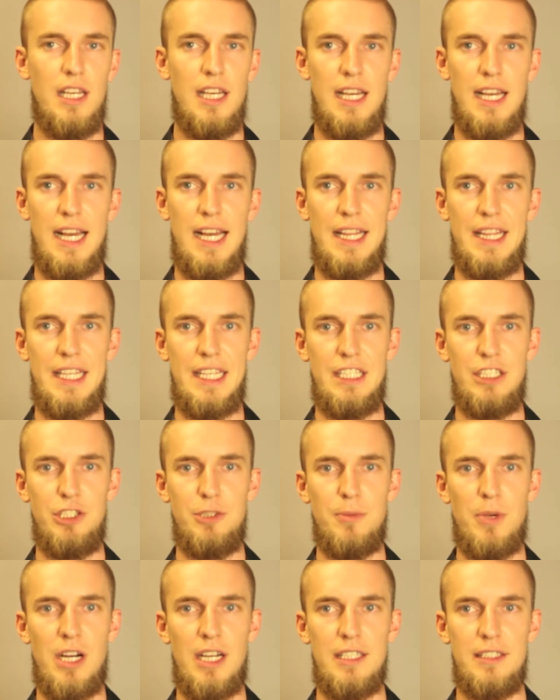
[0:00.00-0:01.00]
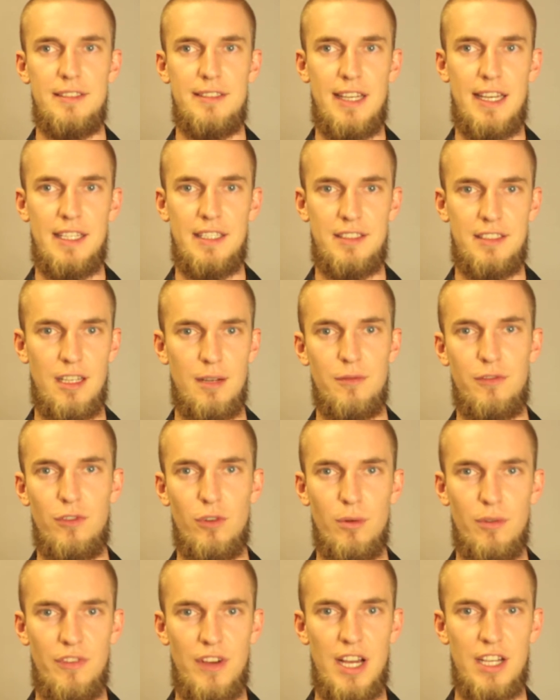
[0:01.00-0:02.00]
And then you might take some
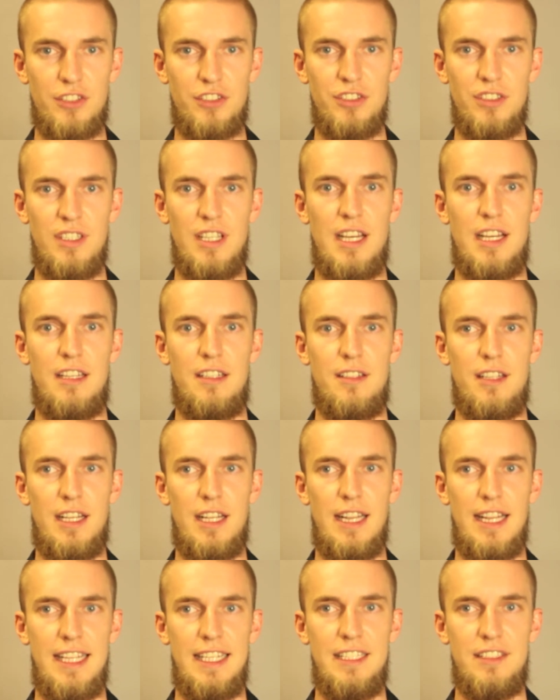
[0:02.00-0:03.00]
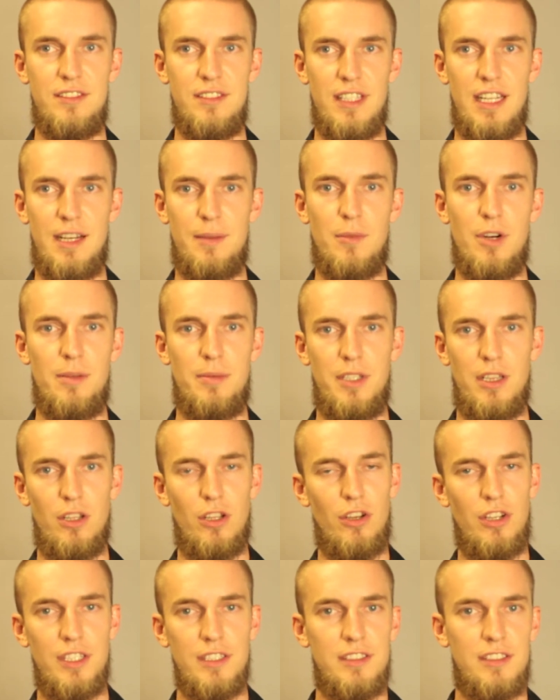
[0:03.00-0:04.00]
form of action that leads to that. It might be
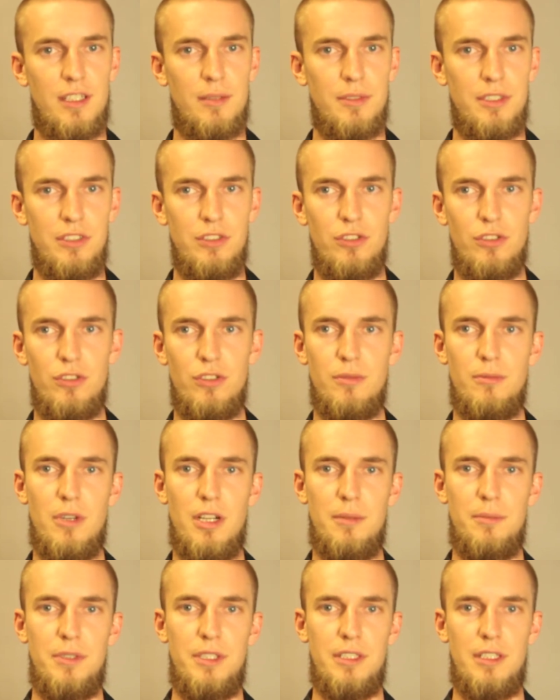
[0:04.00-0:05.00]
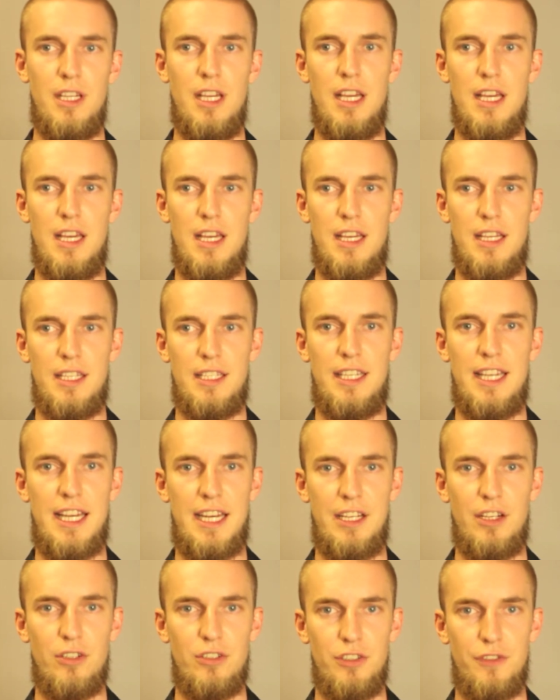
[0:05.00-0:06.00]
learning something new, it might be
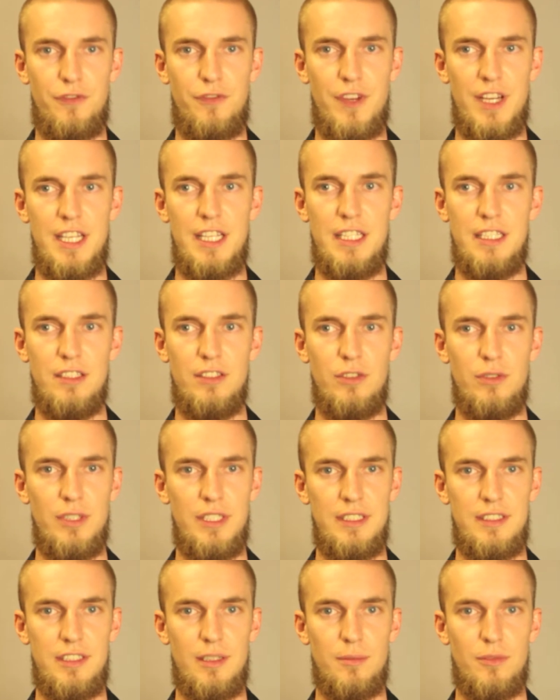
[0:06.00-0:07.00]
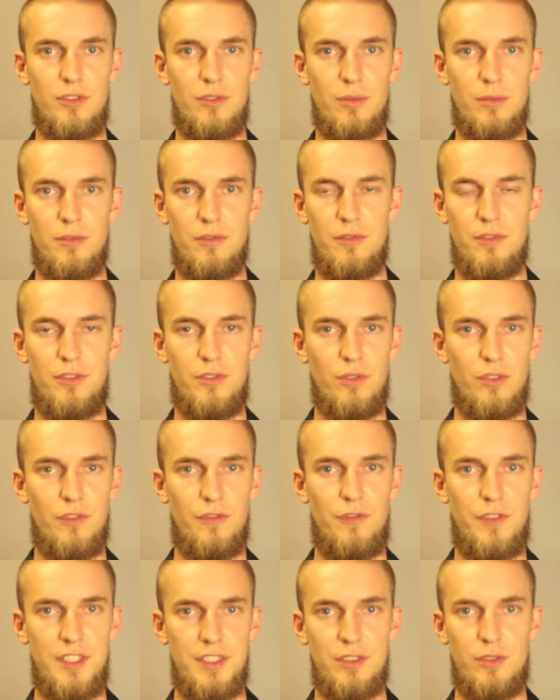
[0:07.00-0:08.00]
getting on your feet and doing some sort
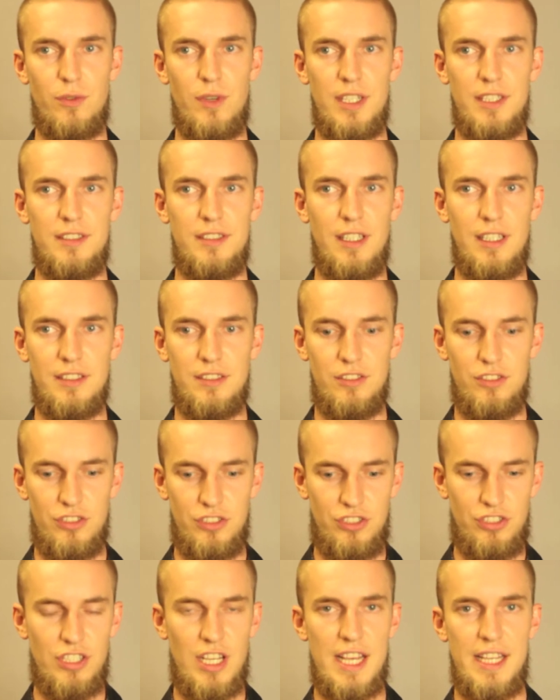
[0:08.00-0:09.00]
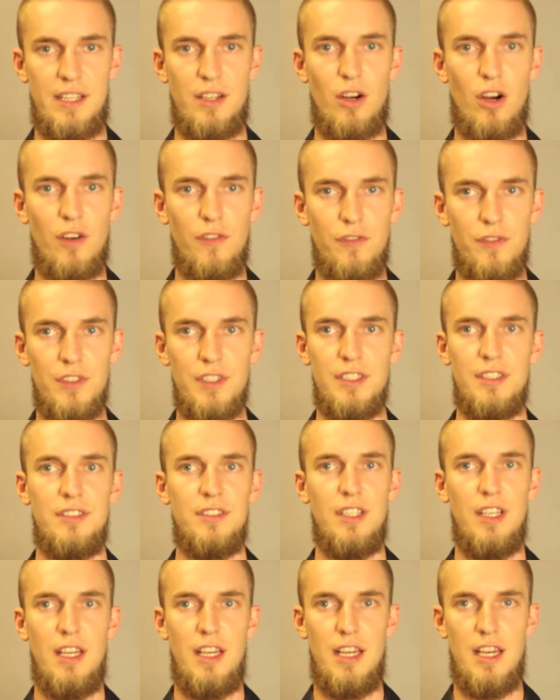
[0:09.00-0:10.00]
of physical exercise to just shake off
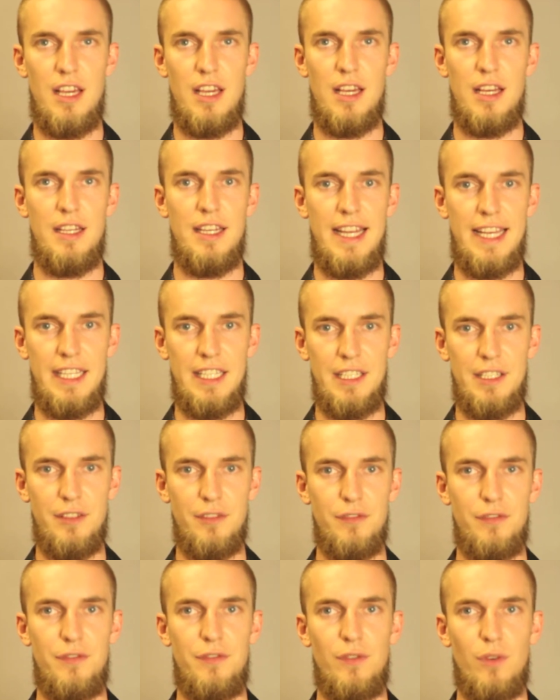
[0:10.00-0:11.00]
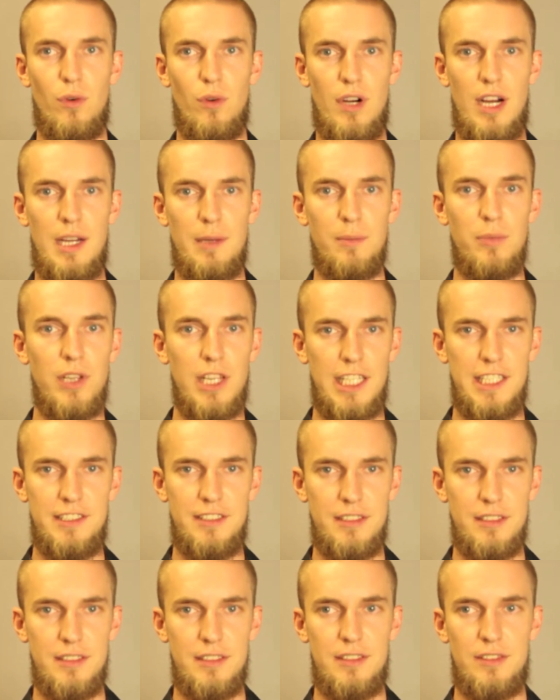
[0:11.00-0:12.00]
this negative or
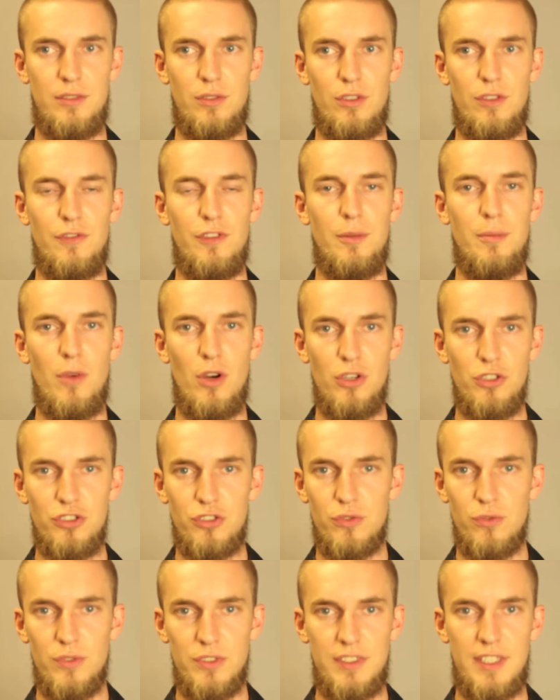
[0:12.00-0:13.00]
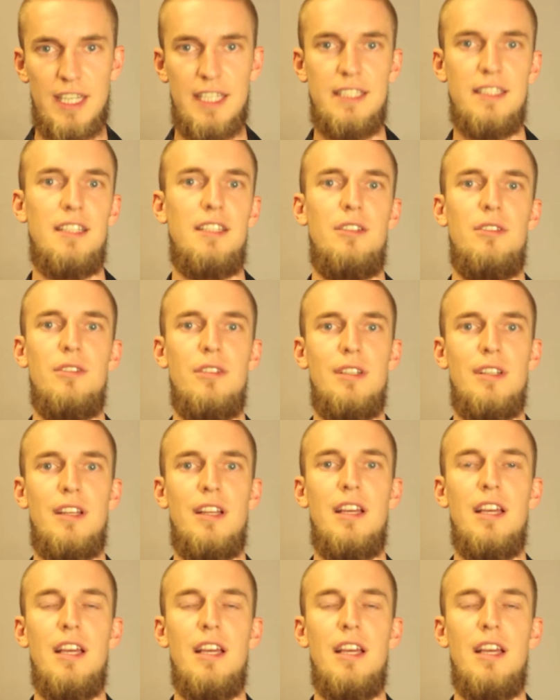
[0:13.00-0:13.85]
unpleasant sort of emotional state that you're in.